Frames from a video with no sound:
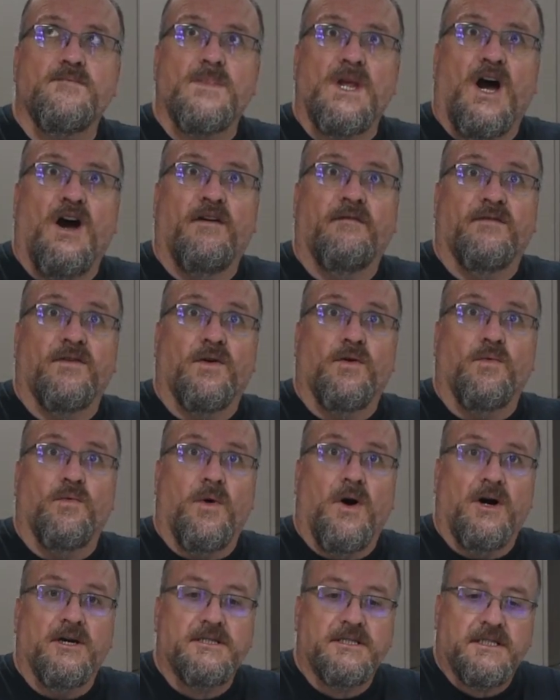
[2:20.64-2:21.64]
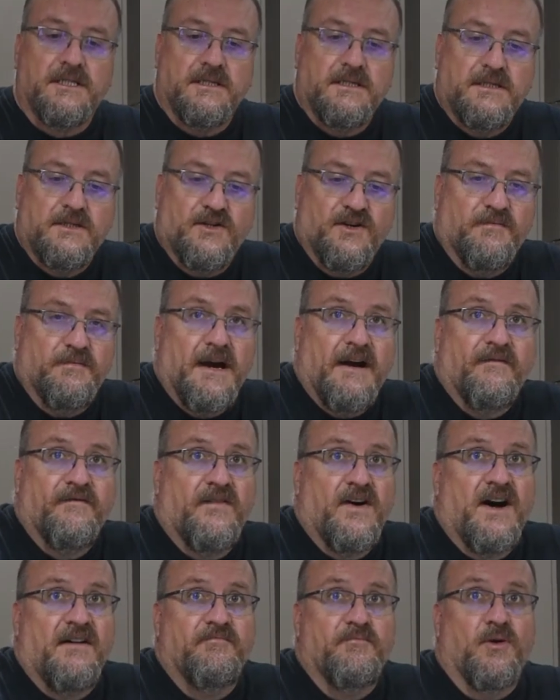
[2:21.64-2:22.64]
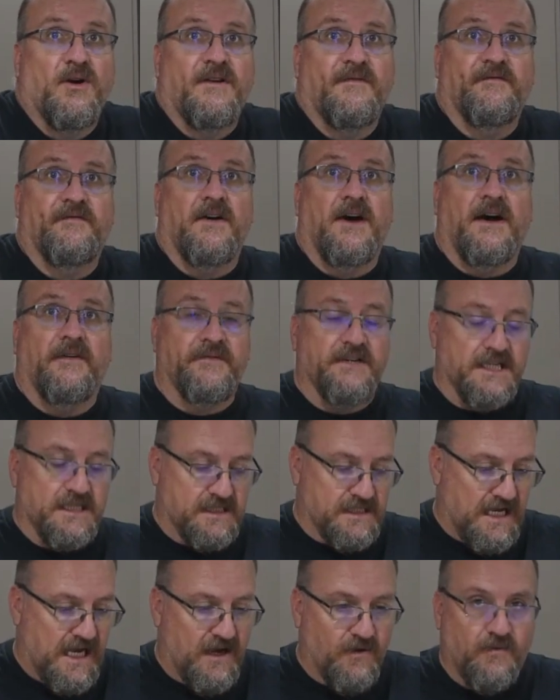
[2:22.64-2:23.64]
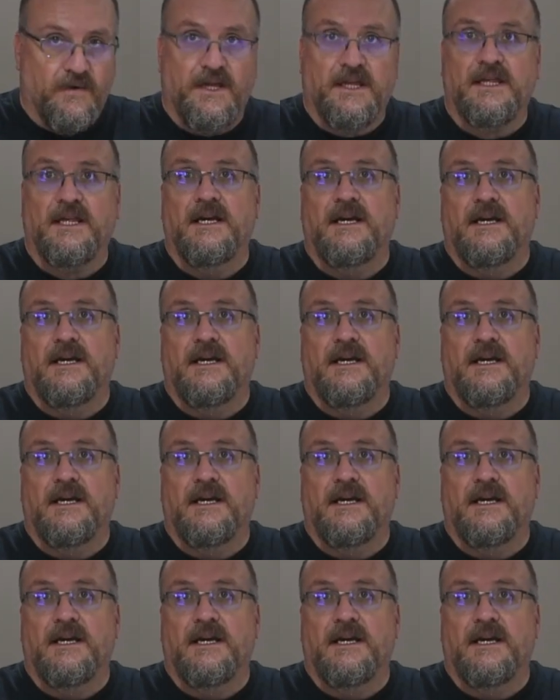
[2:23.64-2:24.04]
overall wash to about 5.5 to start with.